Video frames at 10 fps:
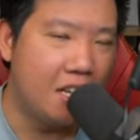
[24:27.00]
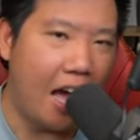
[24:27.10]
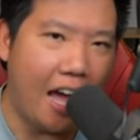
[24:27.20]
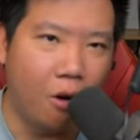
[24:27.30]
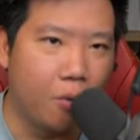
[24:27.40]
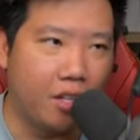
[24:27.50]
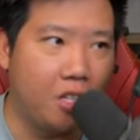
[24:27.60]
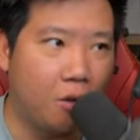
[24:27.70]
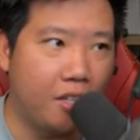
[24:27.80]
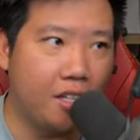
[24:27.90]
I don't really
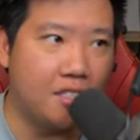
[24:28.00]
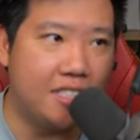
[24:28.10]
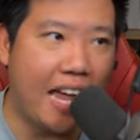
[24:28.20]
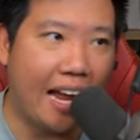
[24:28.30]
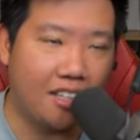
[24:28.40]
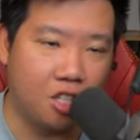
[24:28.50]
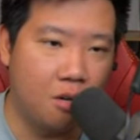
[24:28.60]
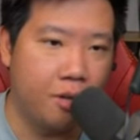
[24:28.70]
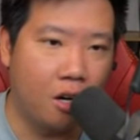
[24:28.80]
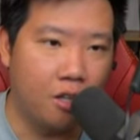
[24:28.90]
know the exact
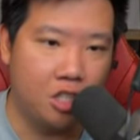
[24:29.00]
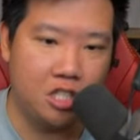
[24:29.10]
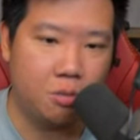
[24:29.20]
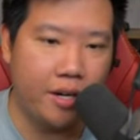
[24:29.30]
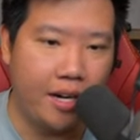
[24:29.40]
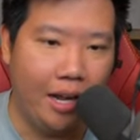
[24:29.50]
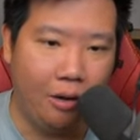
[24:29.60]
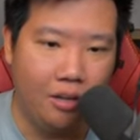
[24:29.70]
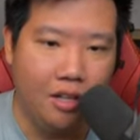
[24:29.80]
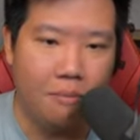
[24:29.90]
terminologies right
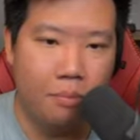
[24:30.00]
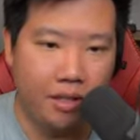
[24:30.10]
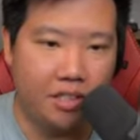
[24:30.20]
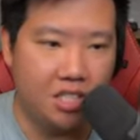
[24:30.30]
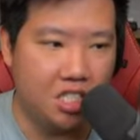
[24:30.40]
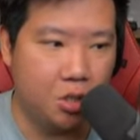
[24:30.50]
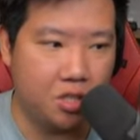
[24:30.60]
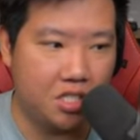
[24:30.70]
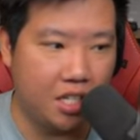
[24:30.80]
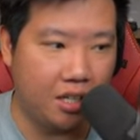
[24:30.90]
now, but this is your
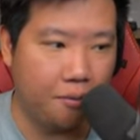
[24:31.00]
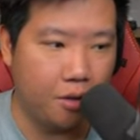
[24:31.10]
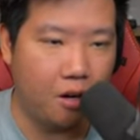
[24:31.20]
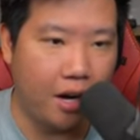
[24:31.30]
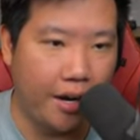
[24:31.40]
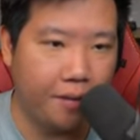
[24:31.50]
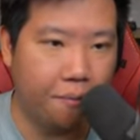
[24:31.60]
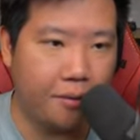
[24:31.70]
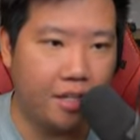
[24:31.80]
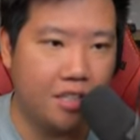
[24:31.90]
city, all right?
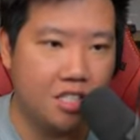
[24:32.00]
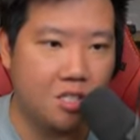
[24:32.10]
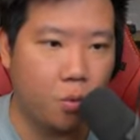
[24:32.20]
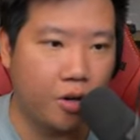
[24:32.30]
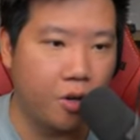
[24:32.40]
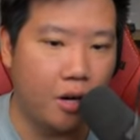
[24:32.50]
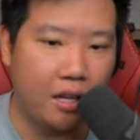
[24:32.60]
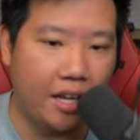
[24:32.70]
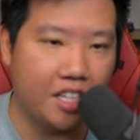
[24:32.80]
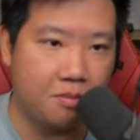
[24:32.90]
And this is where your
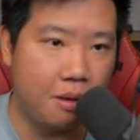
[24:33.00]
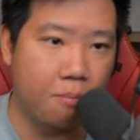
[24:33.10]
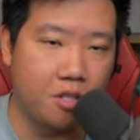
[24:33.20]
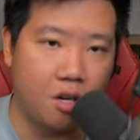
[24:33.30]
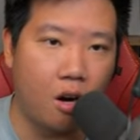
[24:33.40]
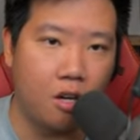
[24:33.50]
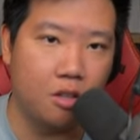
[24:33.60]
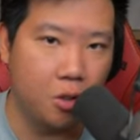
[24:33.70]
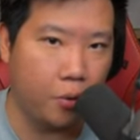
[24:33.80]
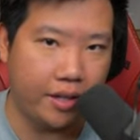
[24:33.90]
alliance members are
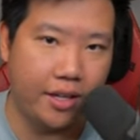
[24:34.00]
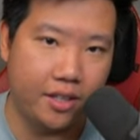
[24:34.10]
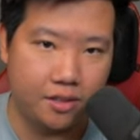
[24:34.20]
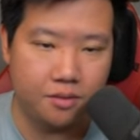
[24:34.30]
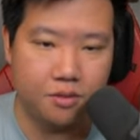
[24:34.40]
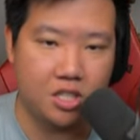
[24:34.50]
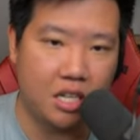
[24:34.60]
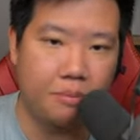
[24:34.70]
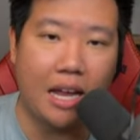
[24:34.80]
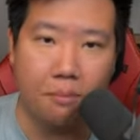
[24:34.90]
located. Just
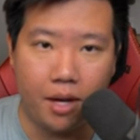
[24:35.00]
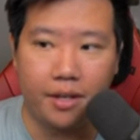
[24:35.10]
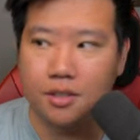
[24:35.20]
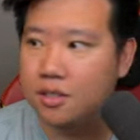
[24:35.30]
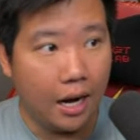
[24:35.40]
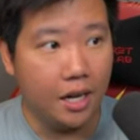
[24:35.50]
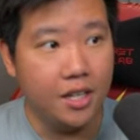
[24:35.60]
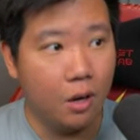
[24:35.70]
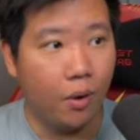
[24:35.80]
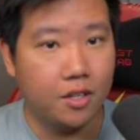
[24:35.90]
keep that in mind. Another
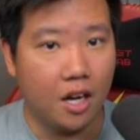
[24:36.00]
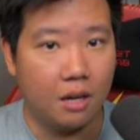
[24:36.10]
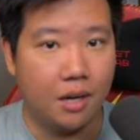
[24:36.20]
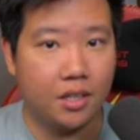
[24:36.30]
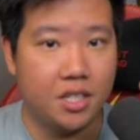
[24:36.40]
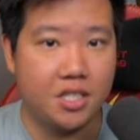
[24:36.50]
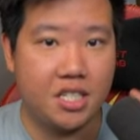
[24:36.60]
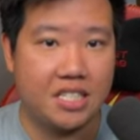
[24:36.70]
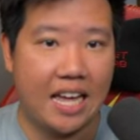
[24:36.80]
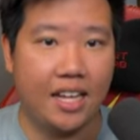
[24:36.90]
thing I want to talk about is the
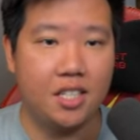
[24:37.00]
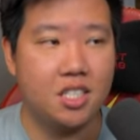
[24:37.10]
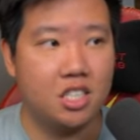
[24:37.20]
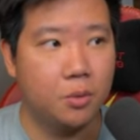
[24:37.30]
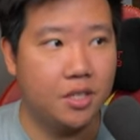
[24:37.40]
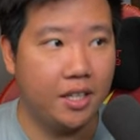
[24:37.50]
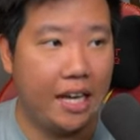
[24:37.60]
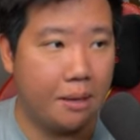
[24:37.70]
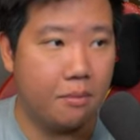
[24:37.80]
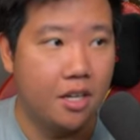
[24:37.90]
settings within the
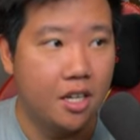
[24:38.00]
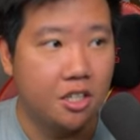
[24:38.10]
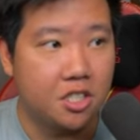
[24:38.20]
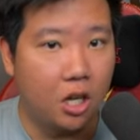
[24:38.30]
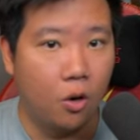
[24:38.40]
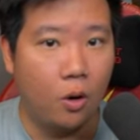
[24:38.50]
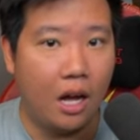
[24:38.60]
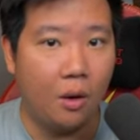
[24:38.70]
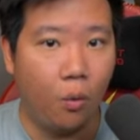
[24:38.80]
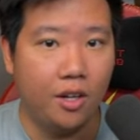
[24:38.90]
game. So
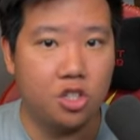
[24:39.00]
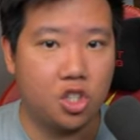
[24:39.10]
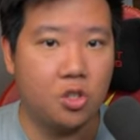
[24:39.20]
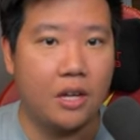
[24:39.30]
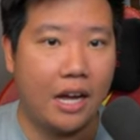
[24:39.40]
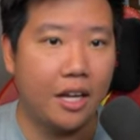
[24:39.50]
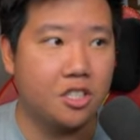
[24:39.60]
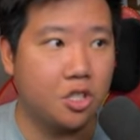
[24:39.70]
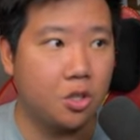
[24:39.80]
I want you guys to